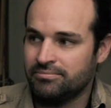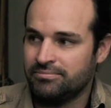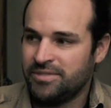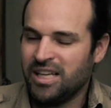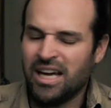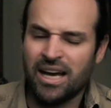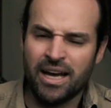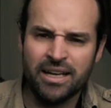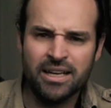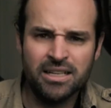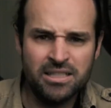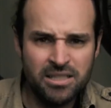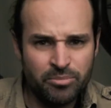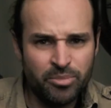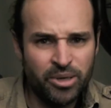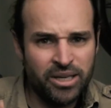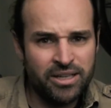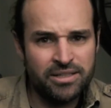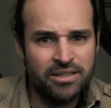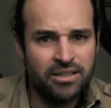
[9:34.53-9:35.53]
Yeah, I guess the
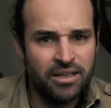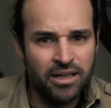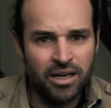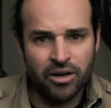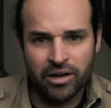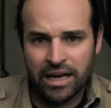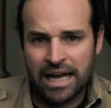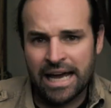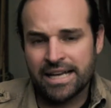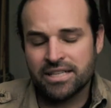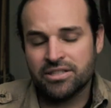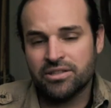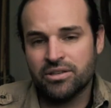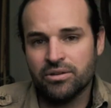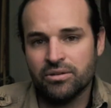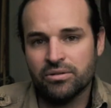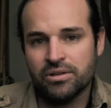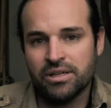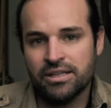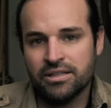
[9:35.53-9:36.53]
biggest thing I would ask
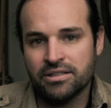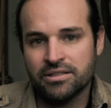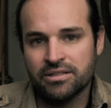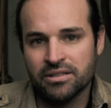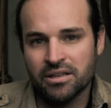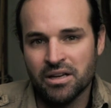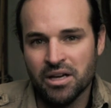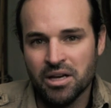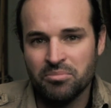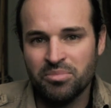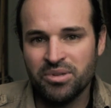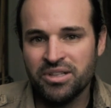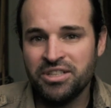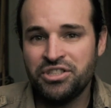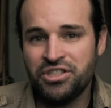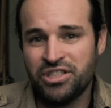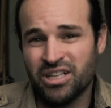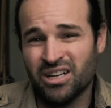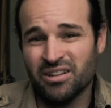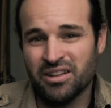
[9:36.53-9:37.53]
you is please
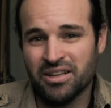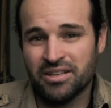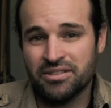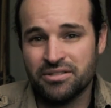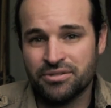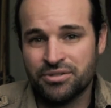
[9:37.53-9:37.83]
share this.